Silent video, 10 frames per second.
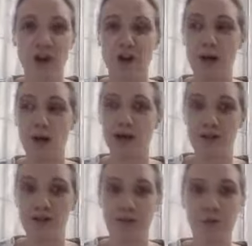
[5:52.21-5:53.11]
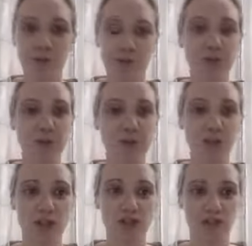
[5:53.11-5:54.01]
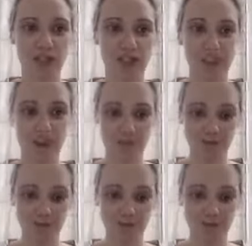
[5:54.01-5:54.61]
about and to then put into research,